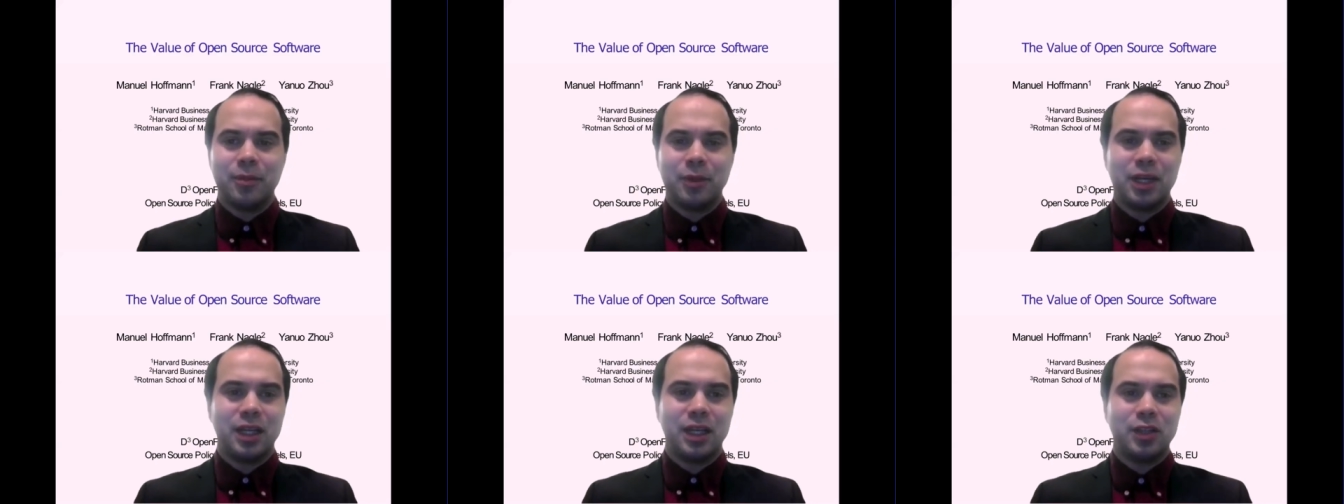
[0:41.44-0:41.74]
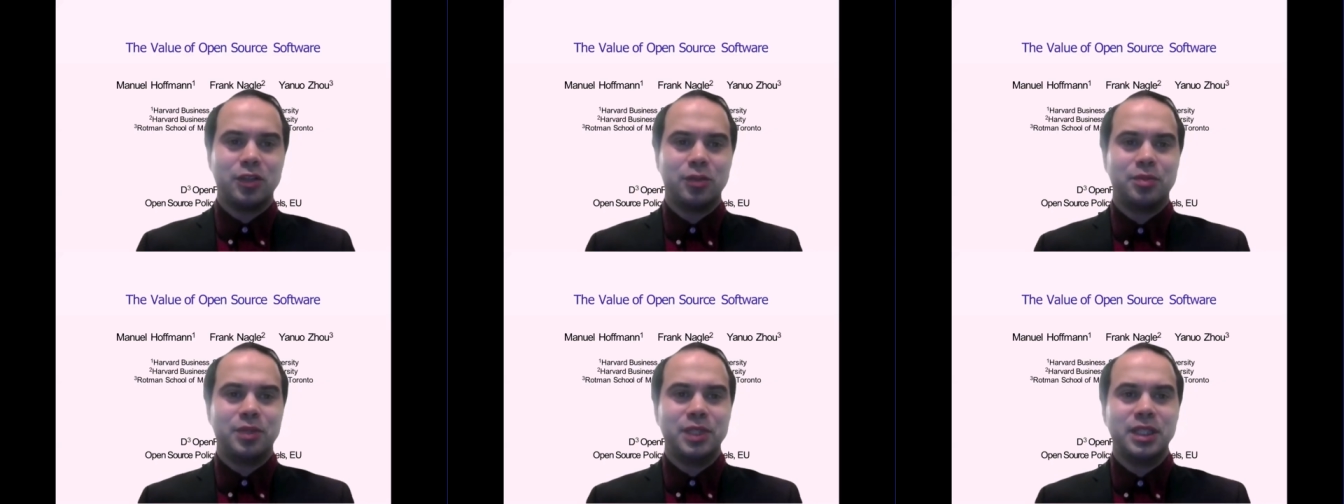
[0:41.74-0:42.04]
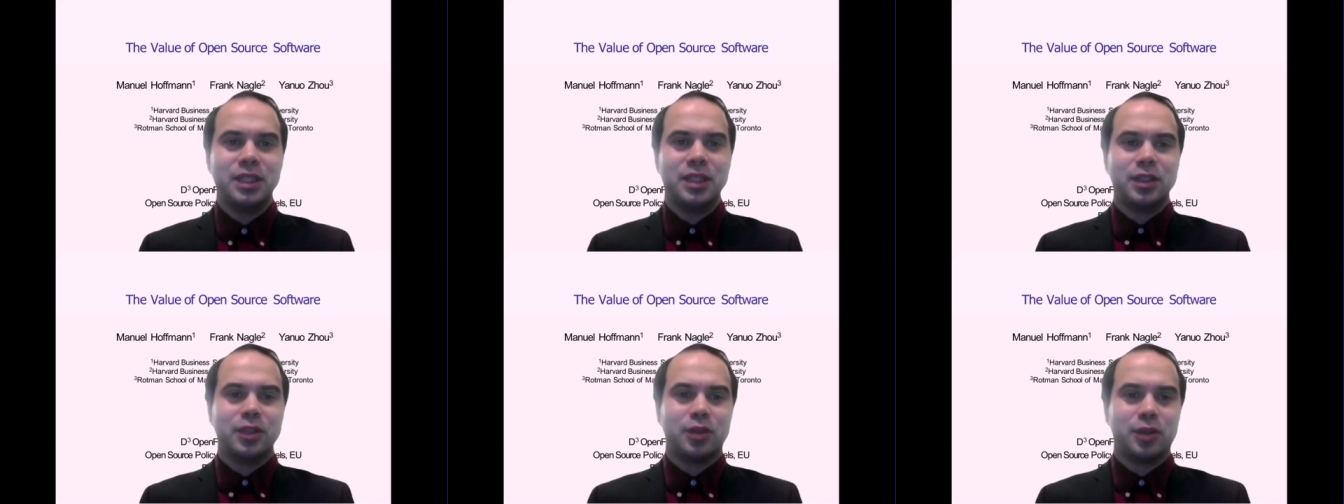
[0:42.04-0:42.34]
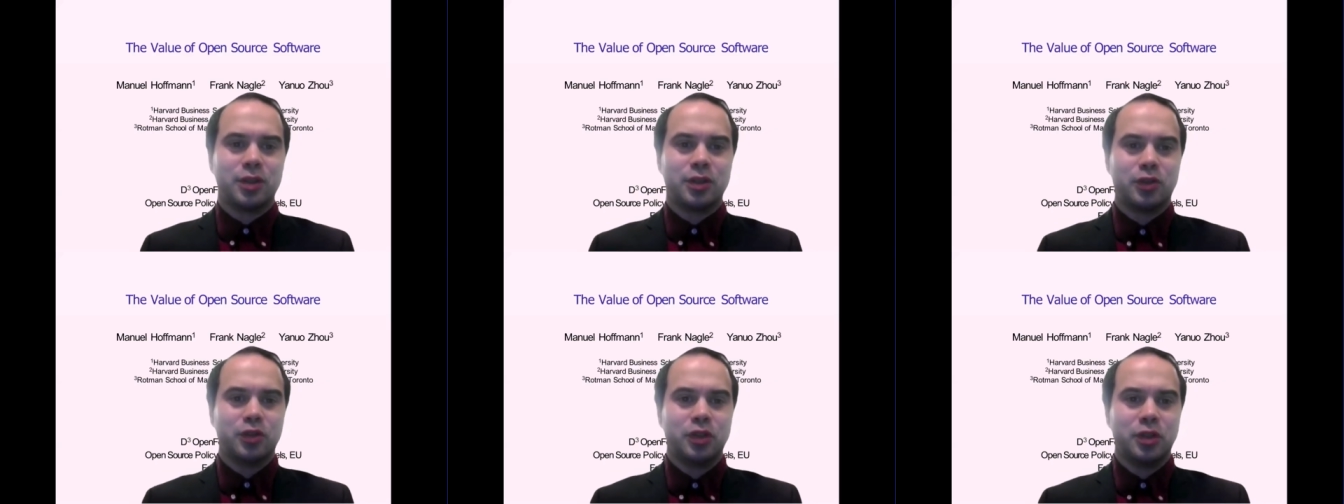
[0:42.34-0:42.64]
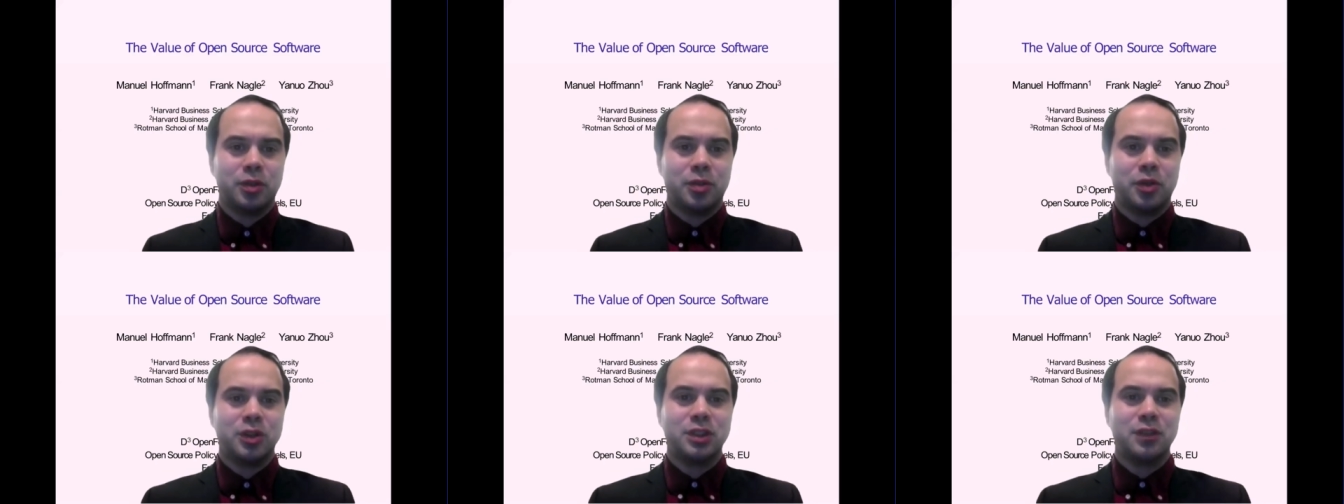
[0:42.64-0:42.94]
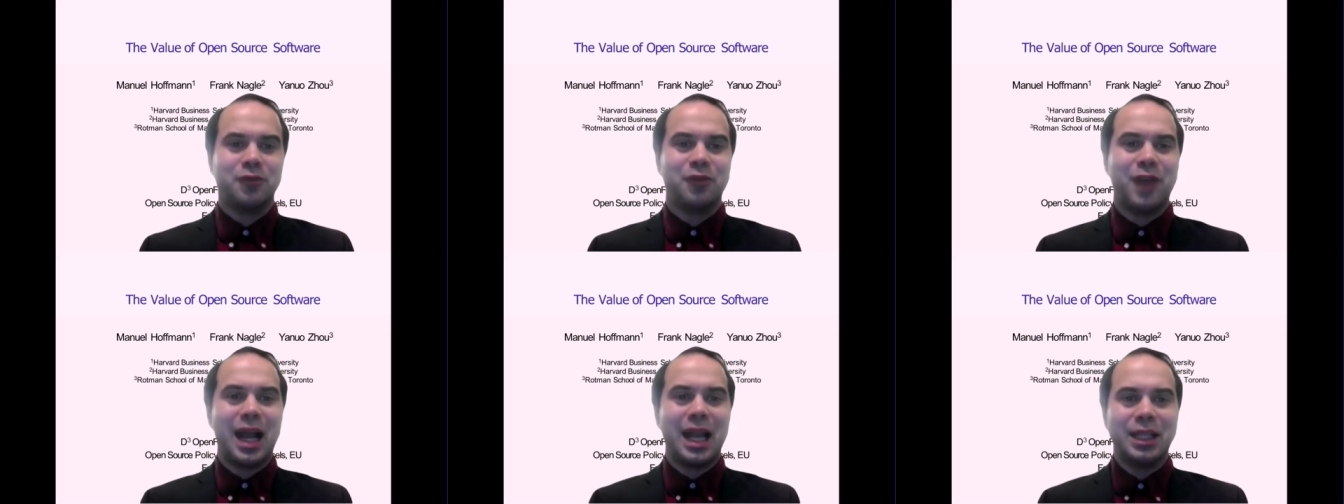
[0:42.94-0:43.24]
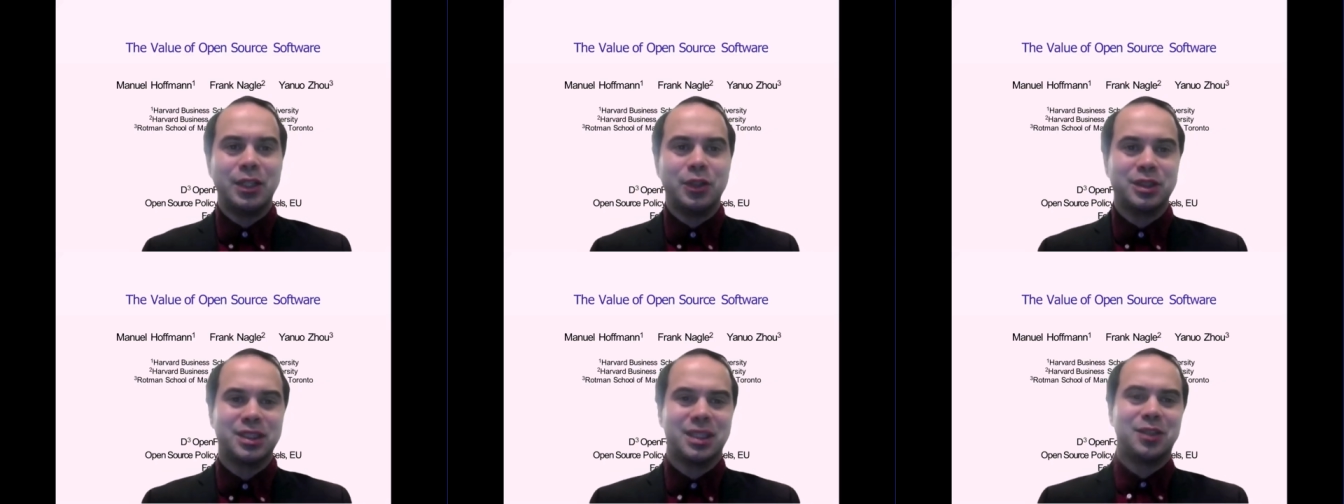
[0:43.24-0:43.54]
I'm glad to be here and talk to you about the
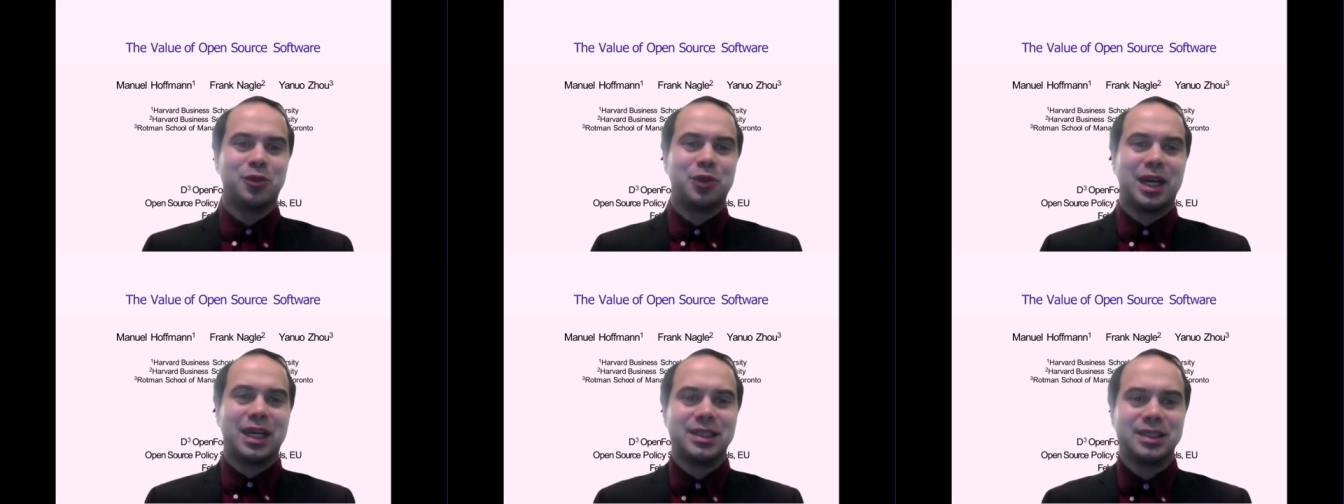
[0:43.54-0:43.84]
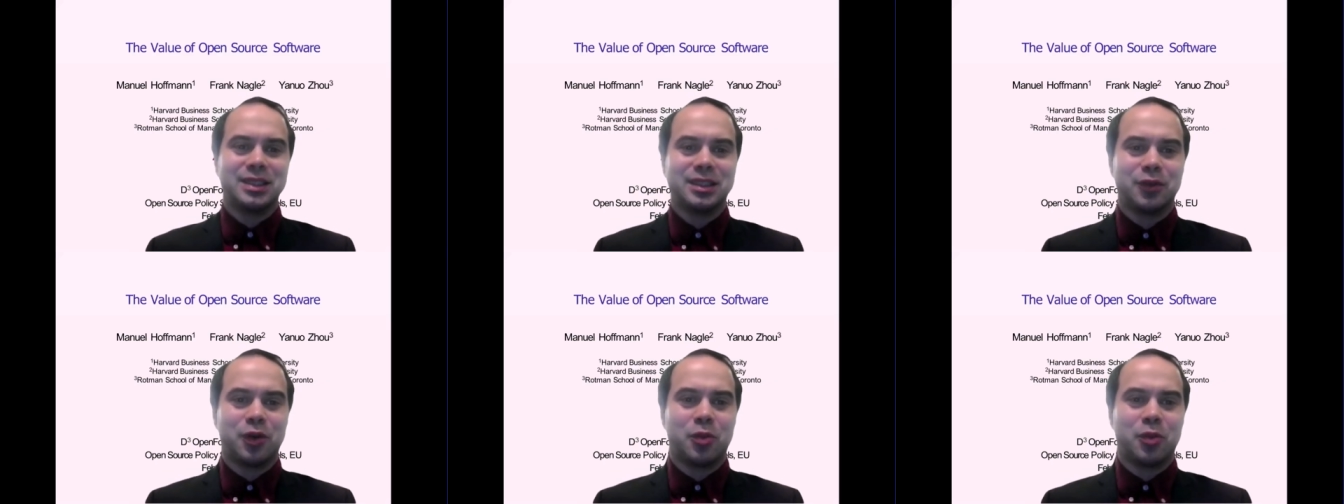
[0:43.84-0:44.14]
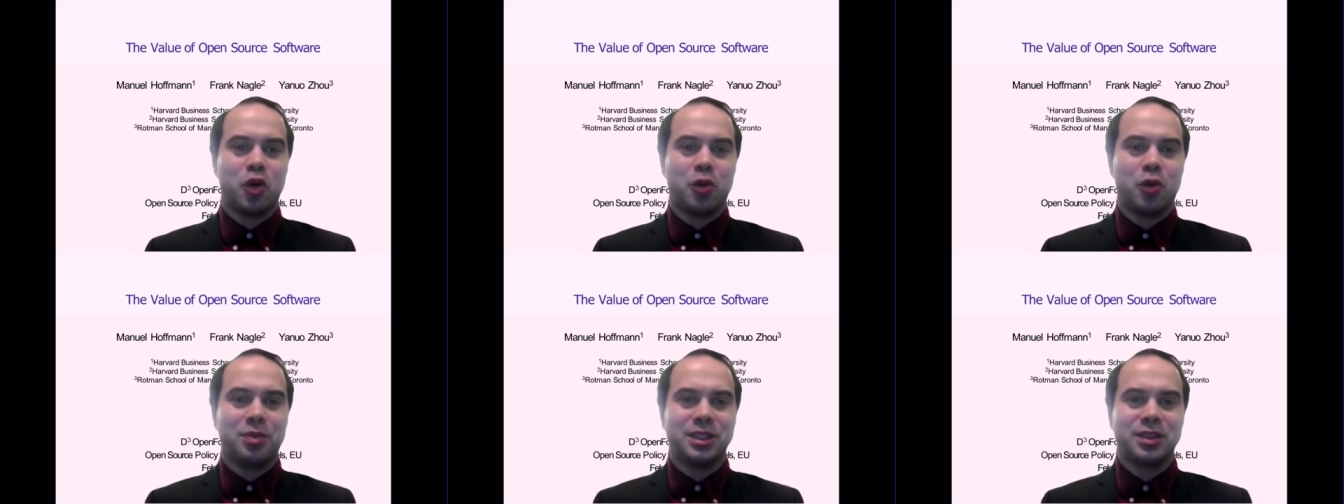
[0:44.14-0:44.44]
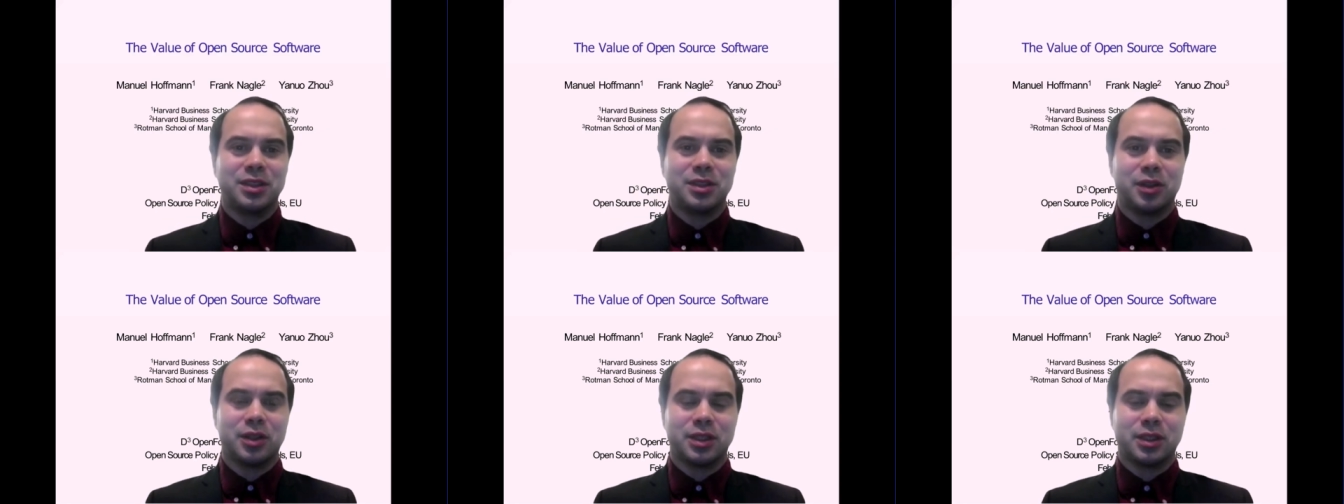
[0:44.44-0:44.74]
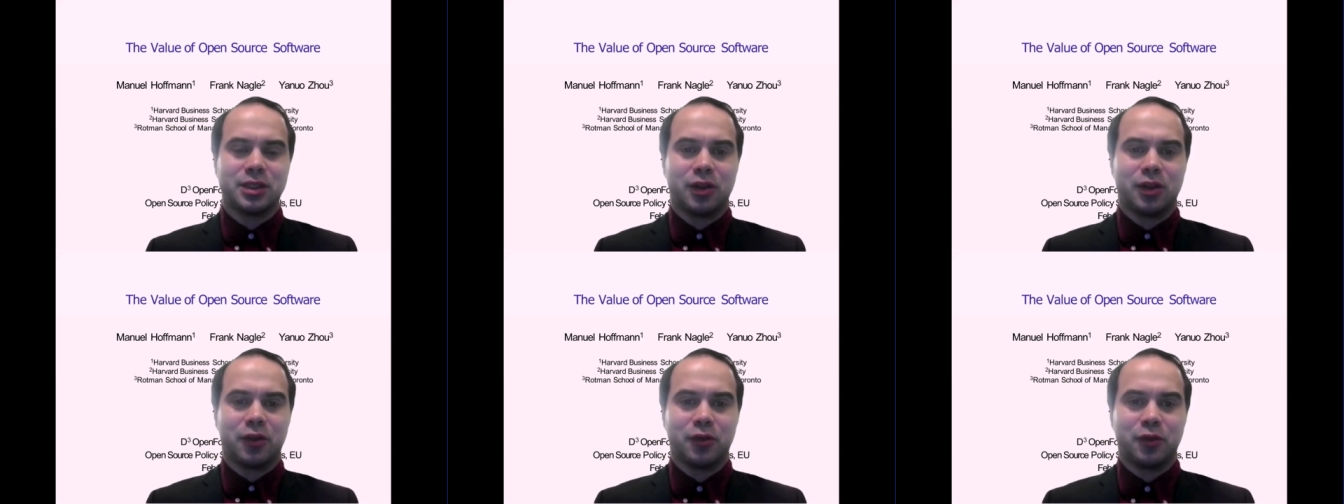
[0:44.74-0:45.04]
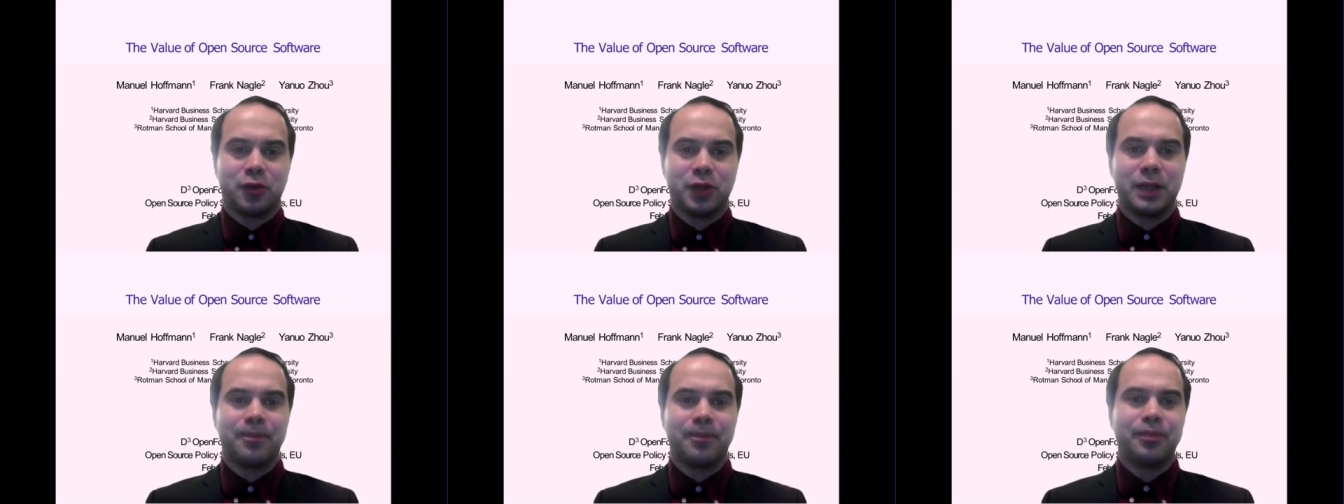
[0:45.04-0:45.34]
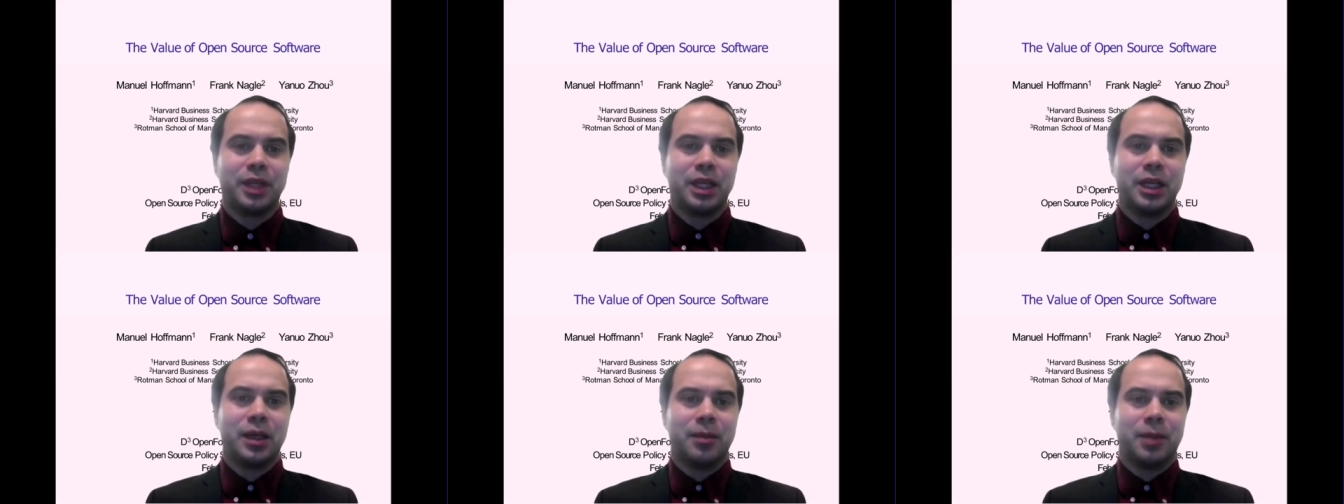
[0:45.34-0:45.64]
value that arises from open source
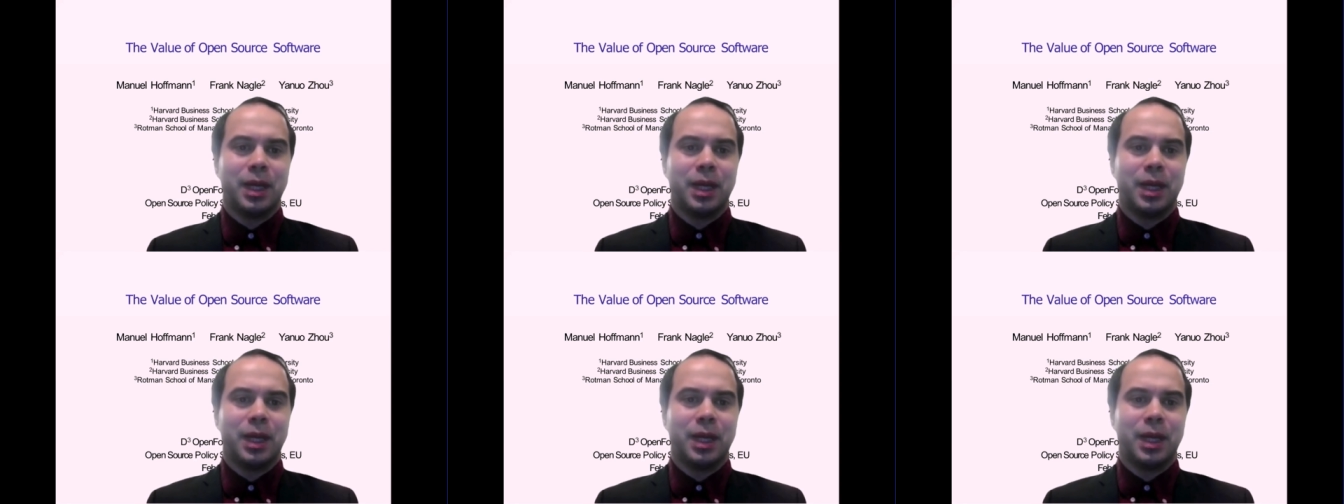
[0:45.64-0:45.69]
software.